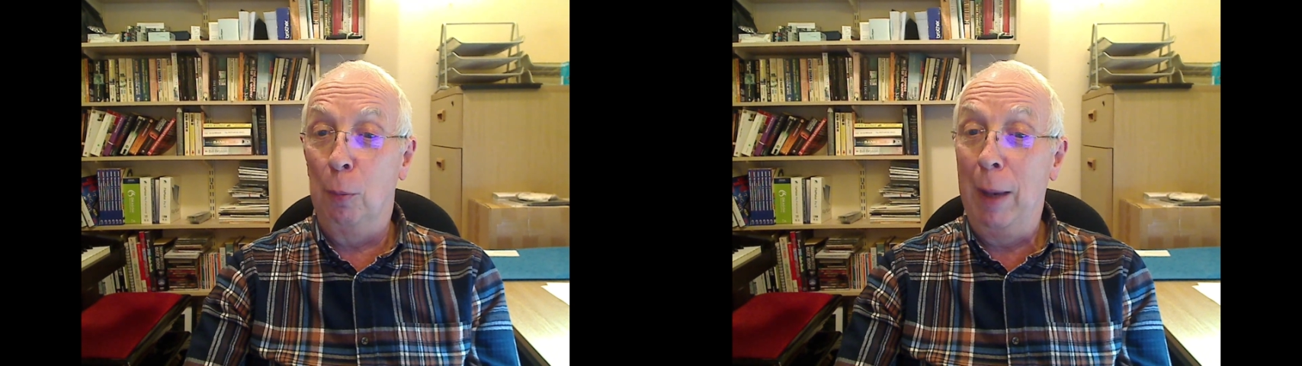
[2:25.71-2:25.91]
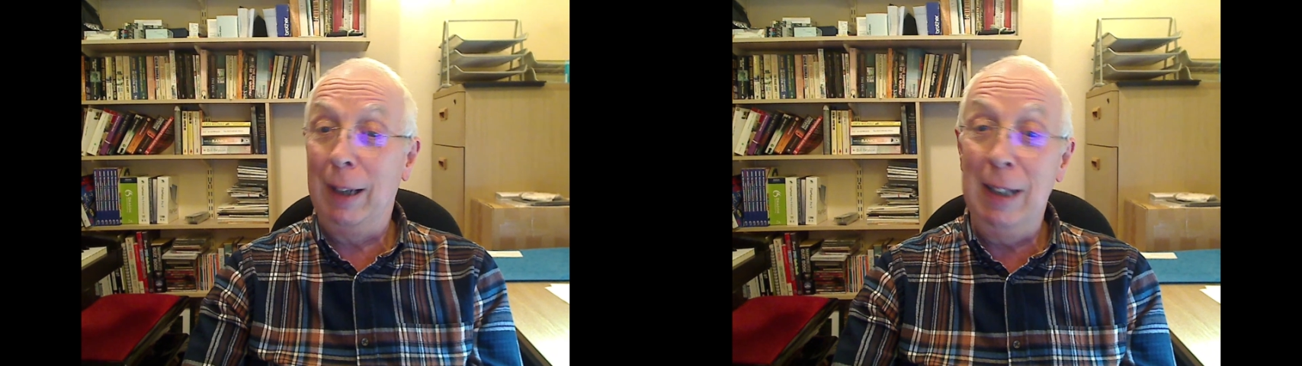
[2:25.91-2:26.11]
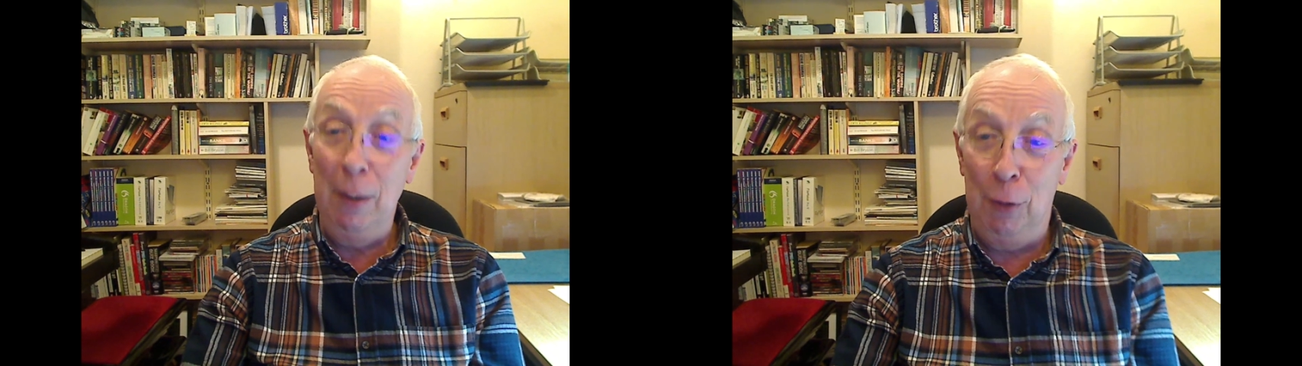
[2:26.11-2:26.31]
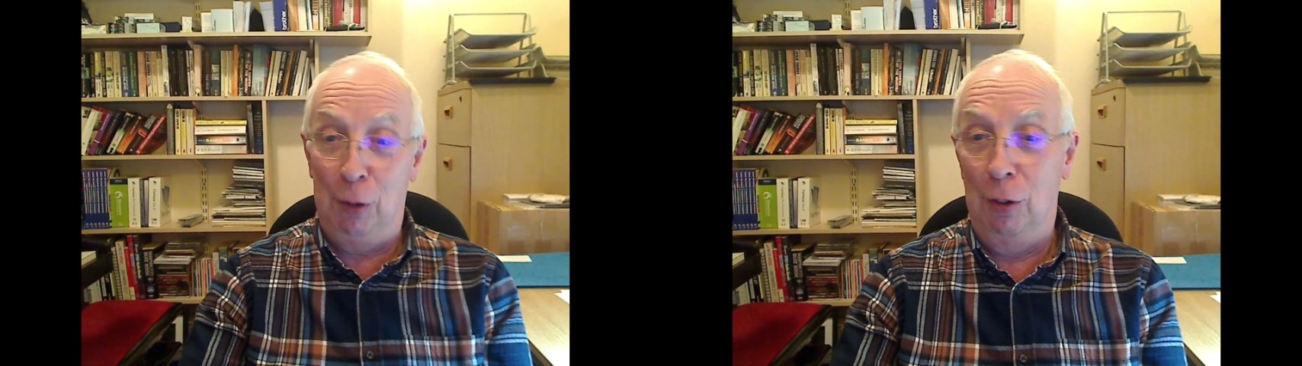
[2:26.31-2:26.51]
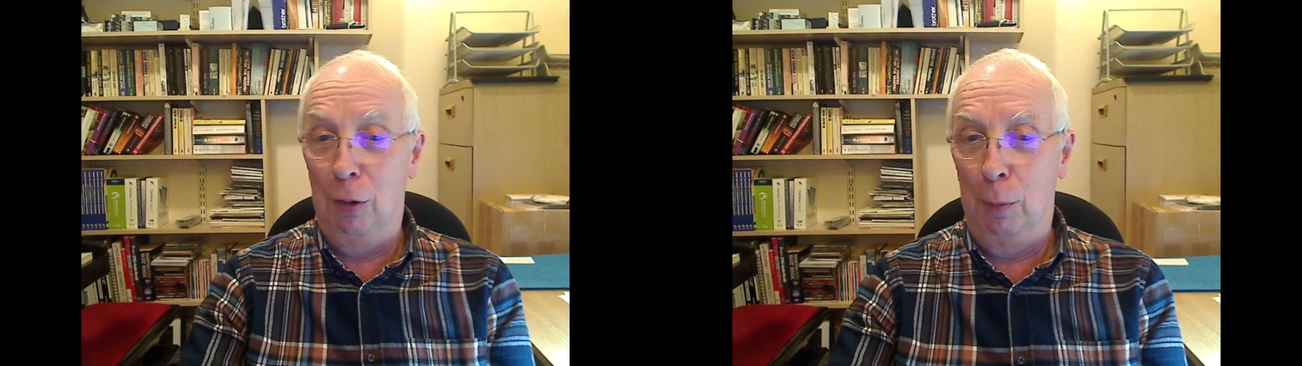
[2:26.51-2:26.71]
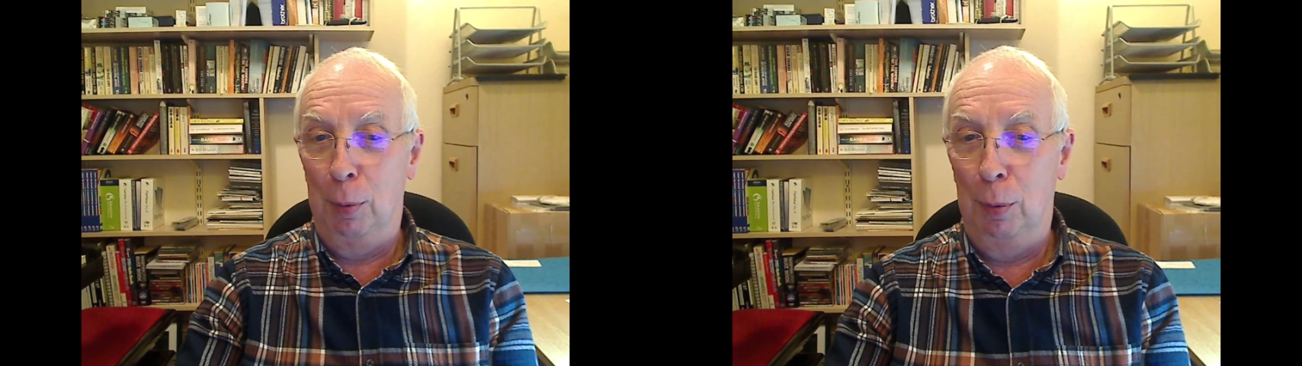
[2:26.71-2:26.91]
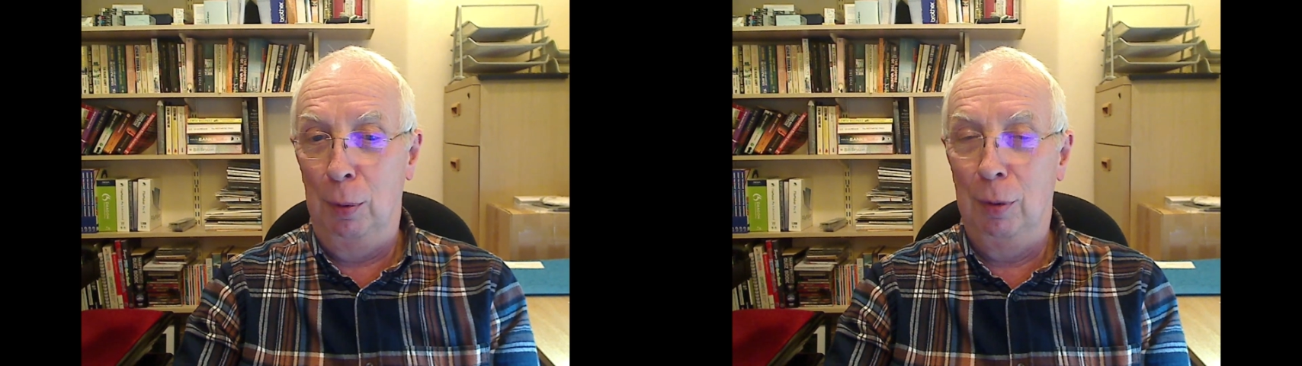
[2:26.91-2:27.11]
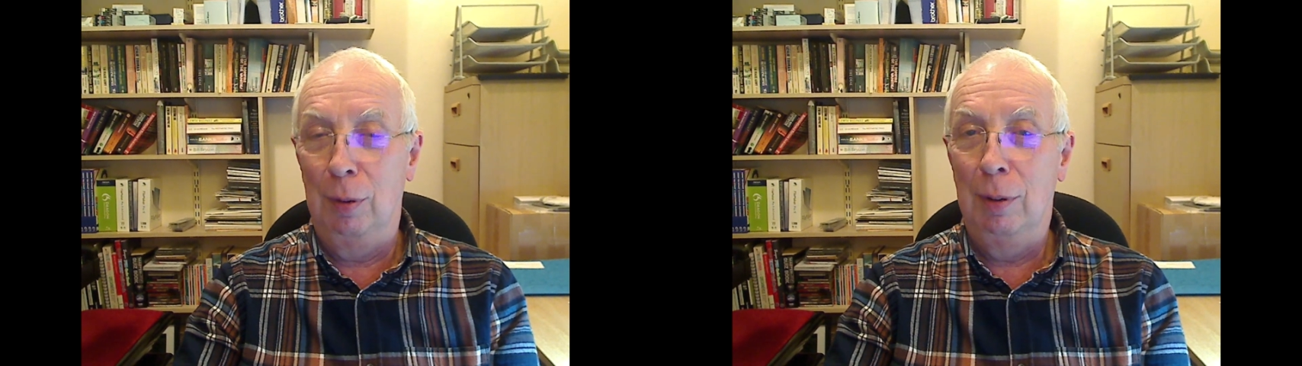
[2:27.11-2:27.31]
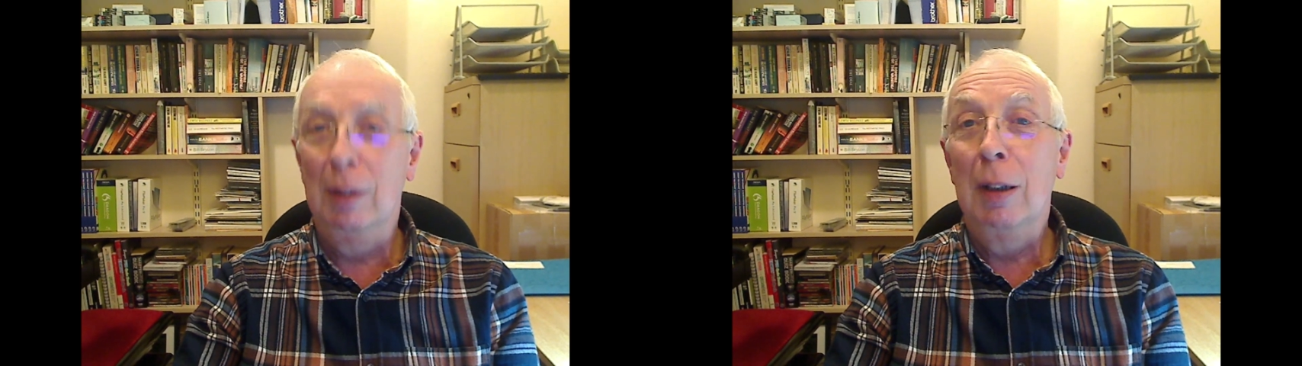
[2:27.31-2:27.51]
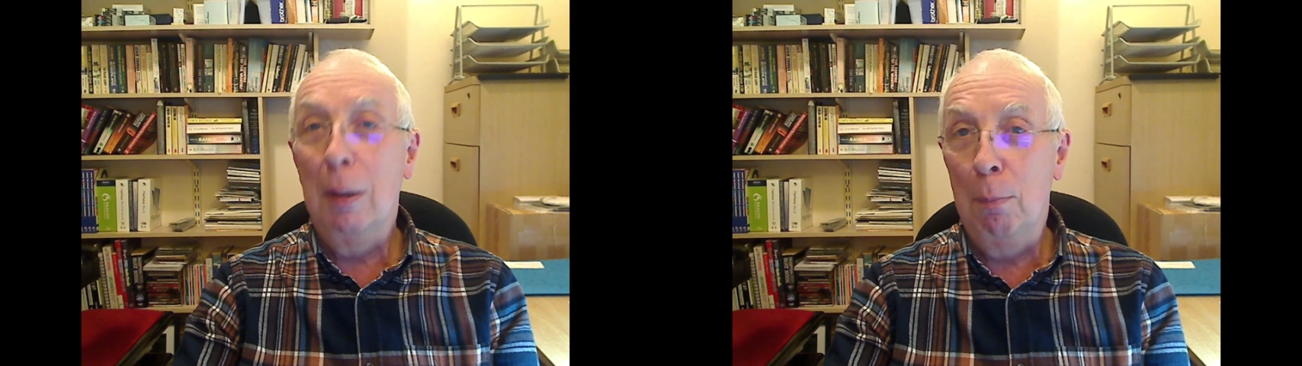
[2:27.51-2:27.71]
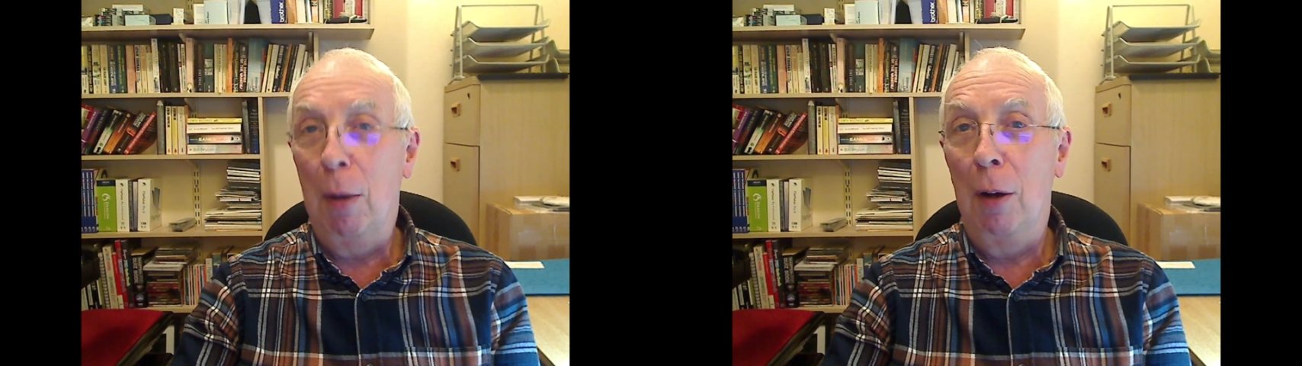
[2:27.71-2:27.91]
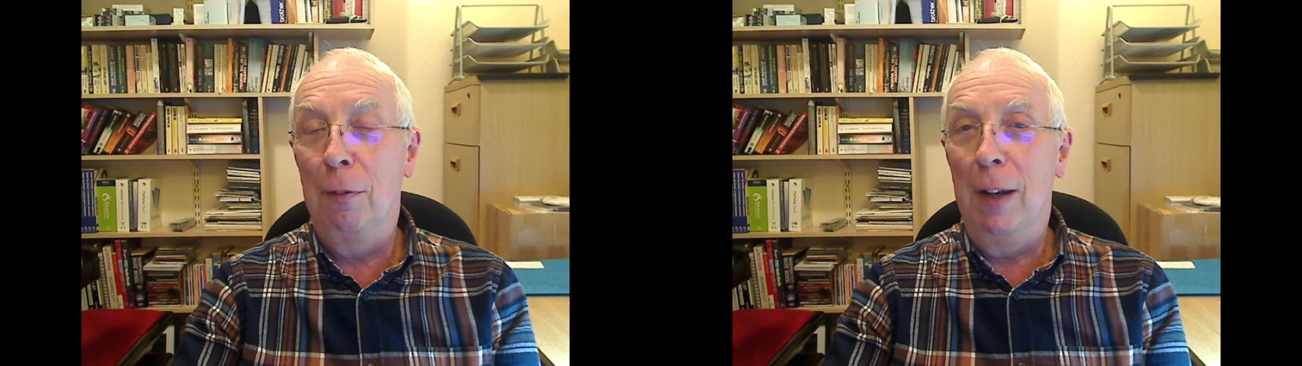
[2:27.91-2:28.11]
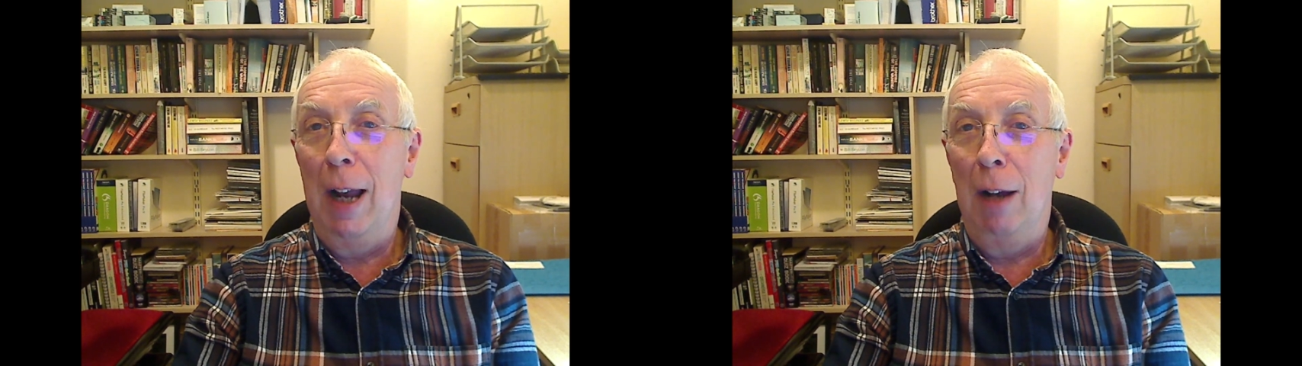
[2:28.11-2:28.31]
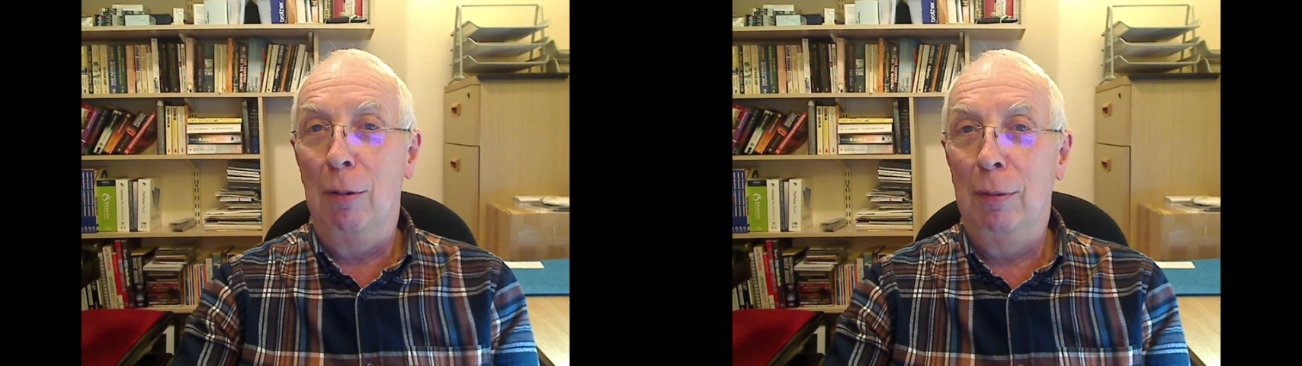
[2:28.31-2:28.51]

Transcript: magnificent support. Bye for now.